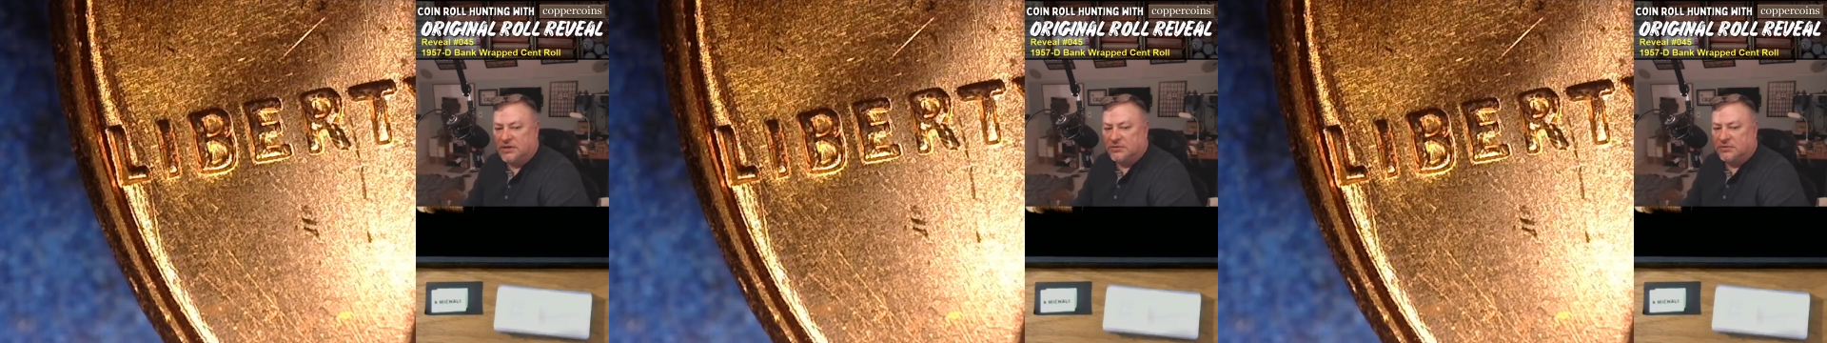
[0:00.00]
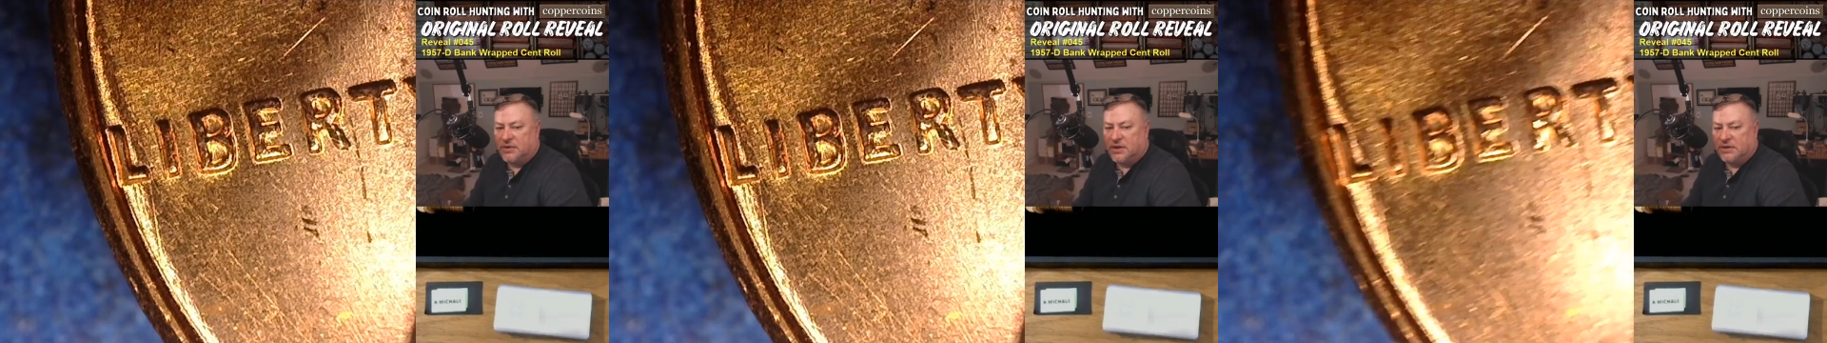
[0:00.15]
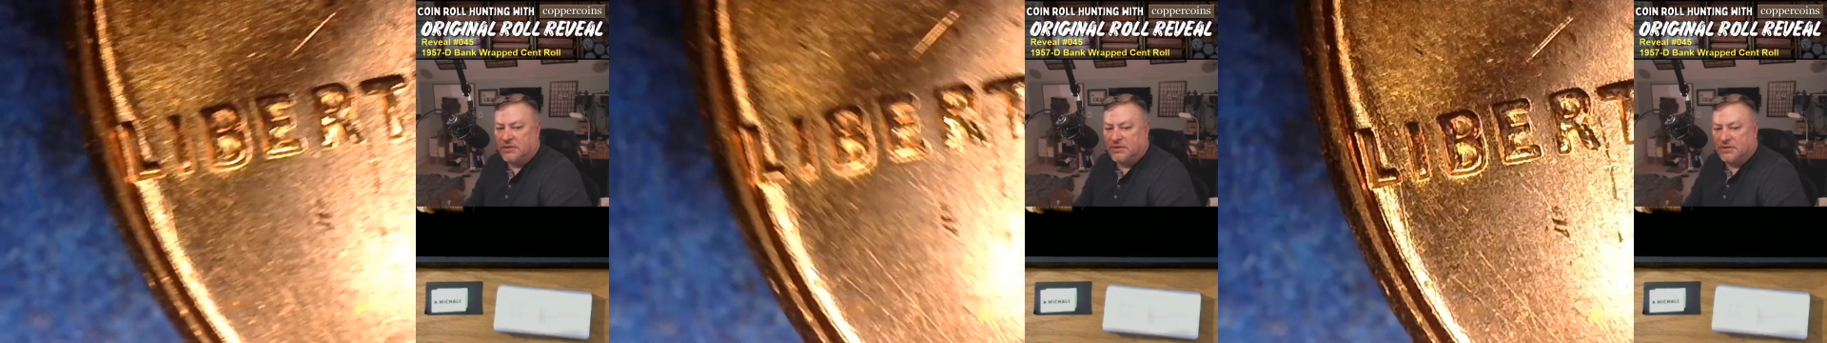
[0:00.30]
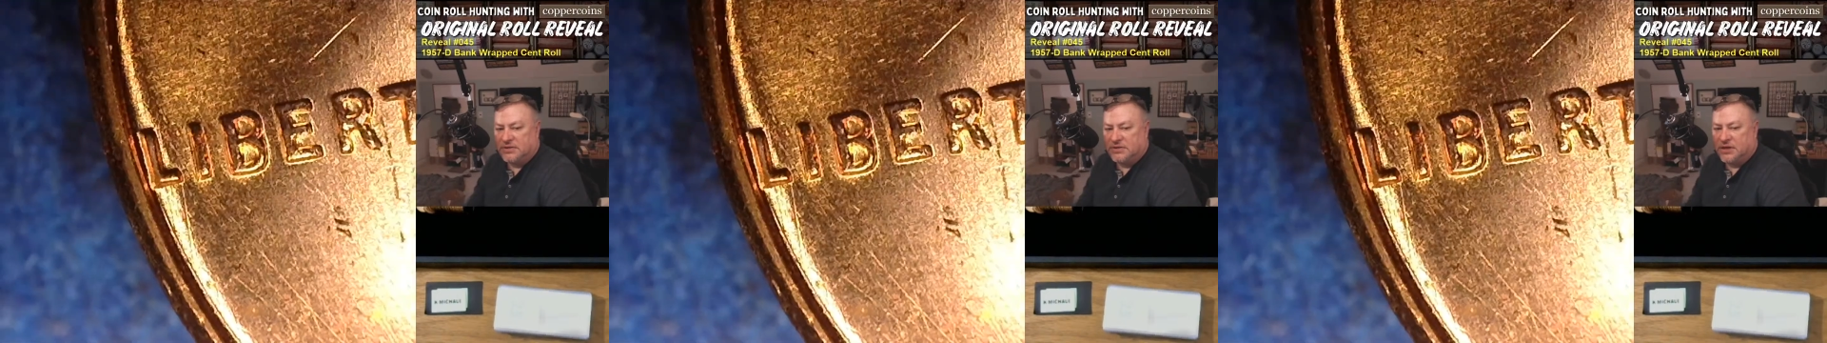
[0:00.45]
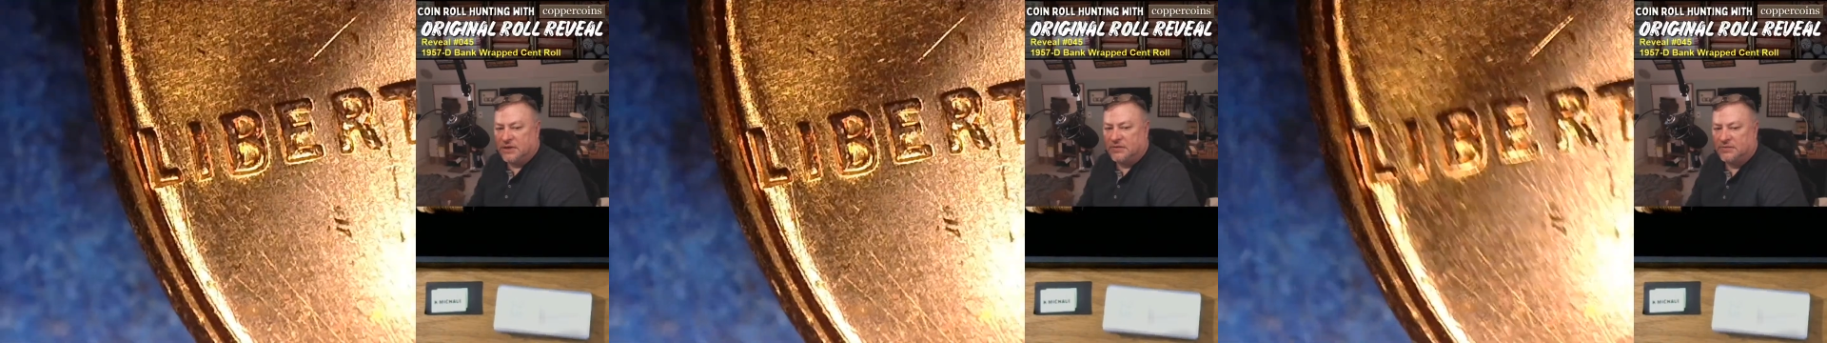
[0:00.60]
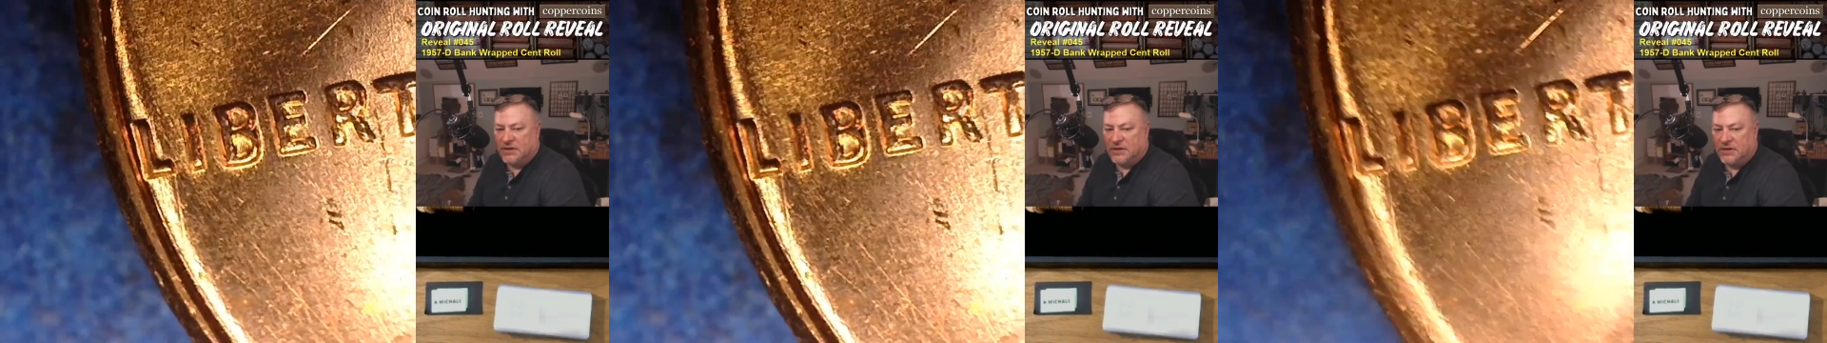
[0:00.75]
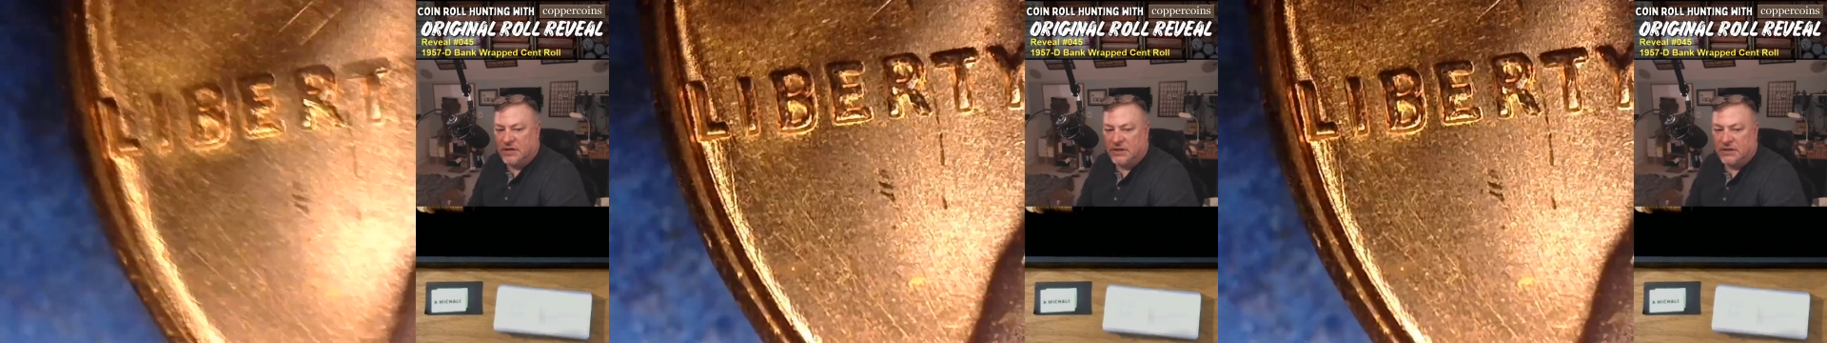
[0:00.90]
scratches off
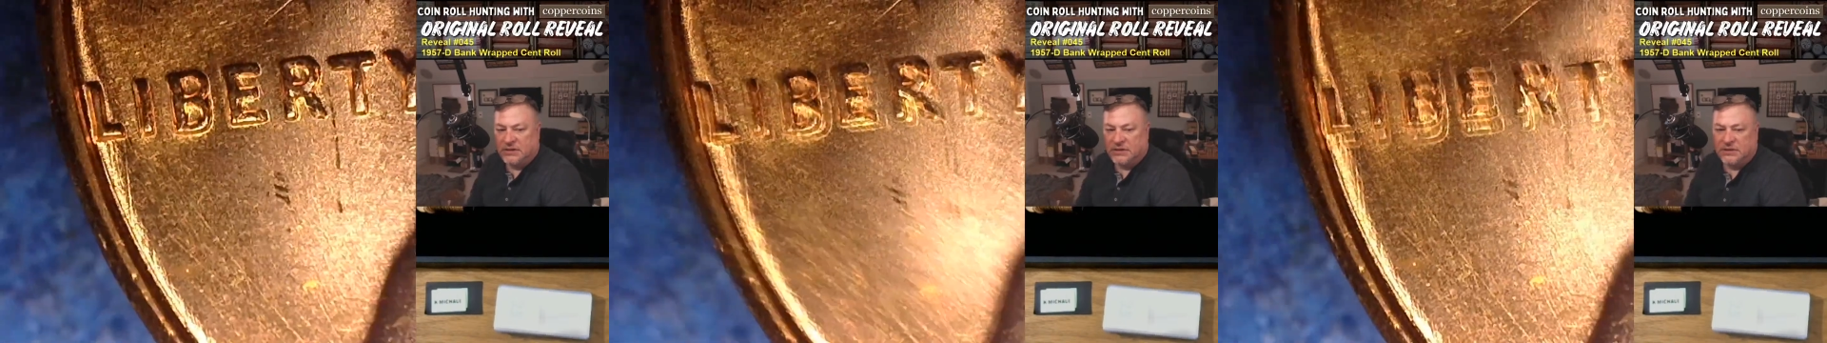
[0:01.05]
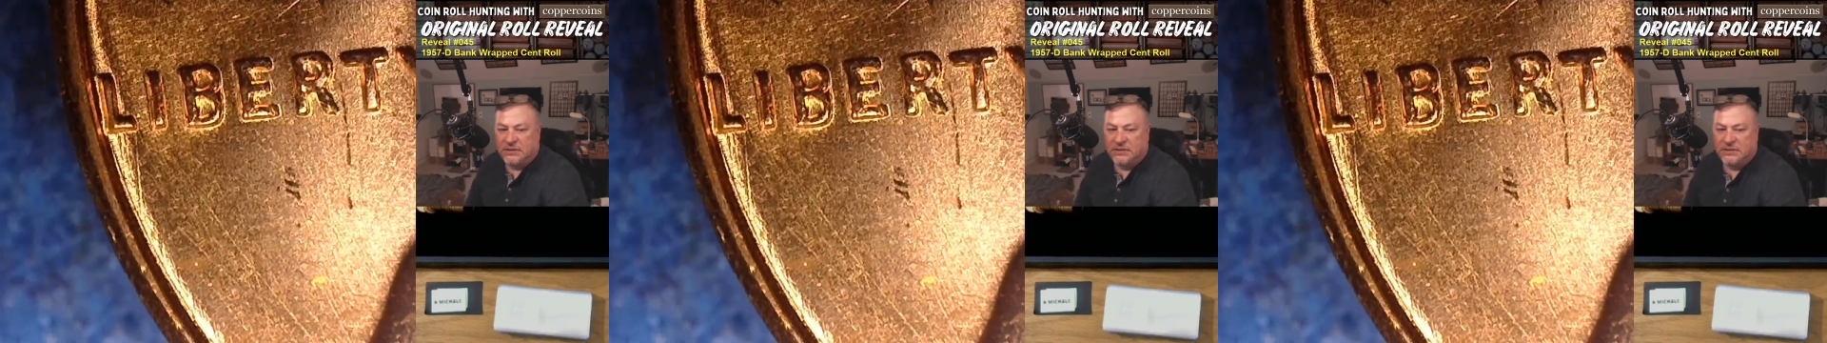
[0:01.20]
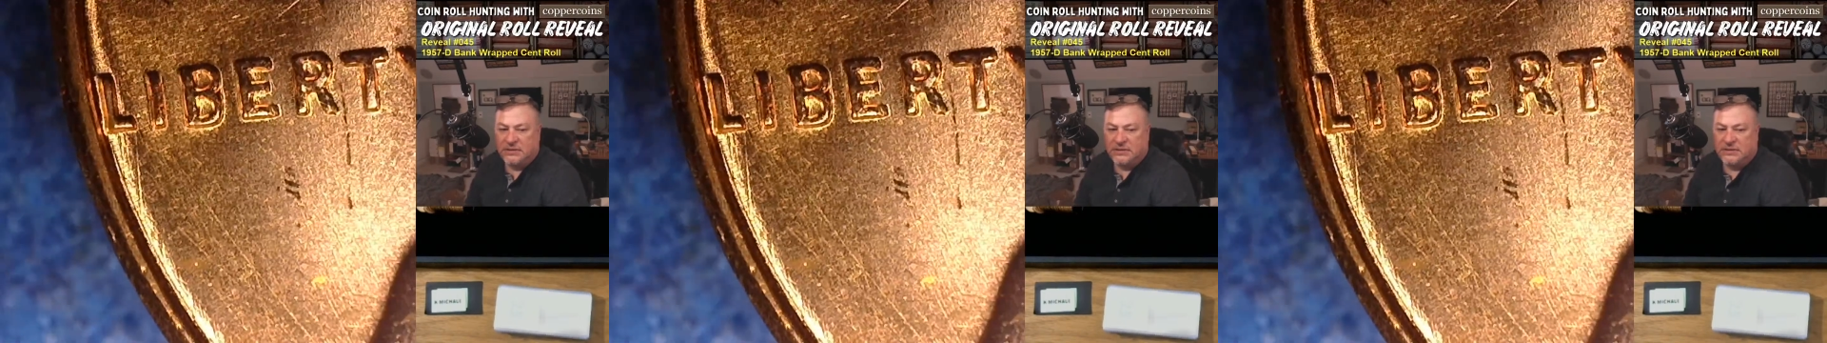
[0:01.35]
the L.